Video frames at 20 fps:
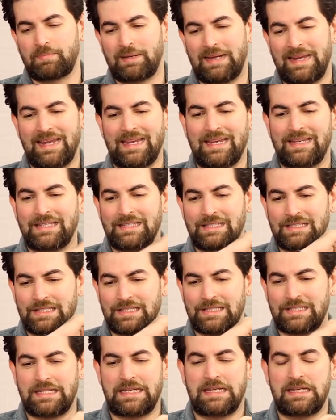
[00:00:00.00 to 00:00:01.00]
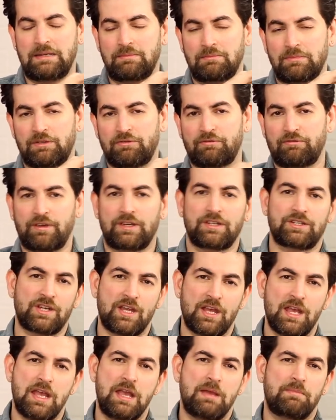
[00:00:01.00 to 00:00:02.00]
plain steamed fish,
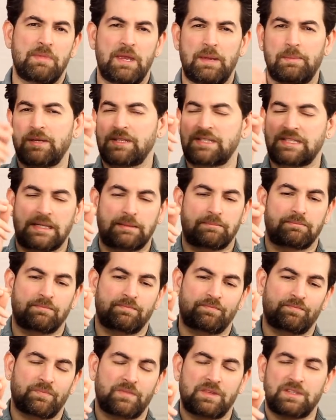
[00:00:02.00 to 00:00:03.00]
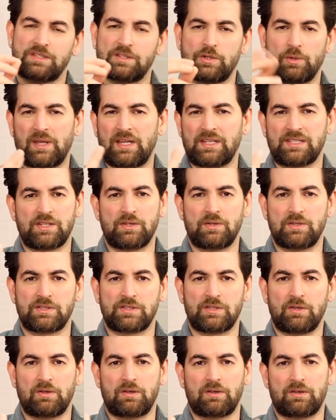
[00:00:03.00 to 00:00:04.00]
maybe some soya
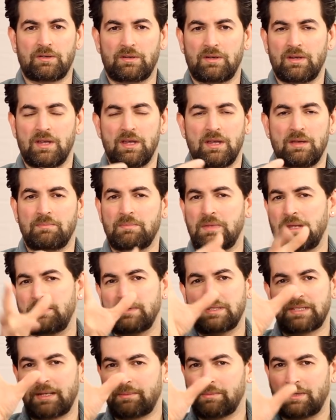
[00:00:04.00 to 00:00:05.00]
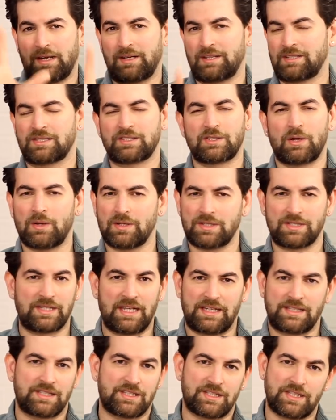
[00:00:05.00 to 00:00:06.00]
sauce or maybe some kind of sauce. That's